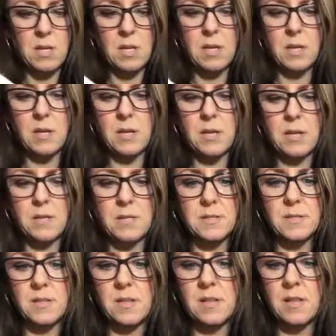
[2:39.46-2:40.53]
Here
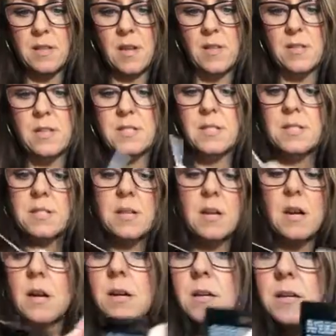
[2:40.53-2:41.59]
is the authenticity
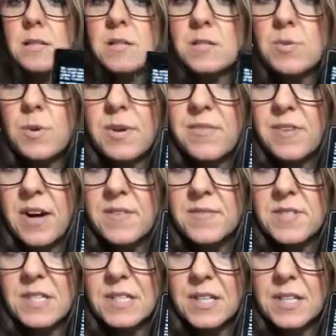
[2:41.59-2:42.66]
card. It's a 25
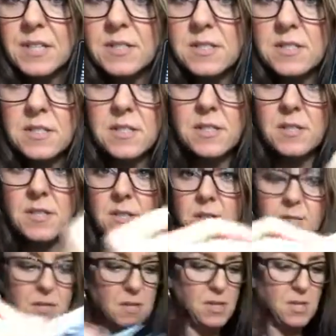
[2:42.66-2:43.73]
series.
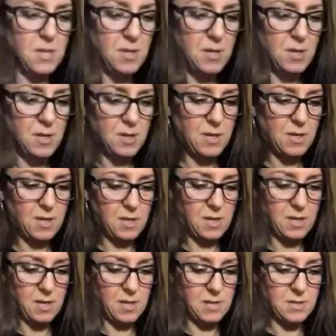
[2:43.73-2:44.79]

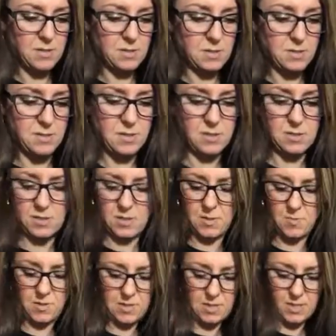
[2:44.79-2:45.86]
And
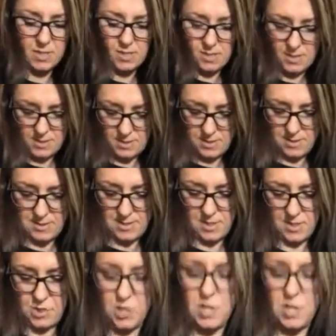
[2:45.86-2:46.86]
this one is, it says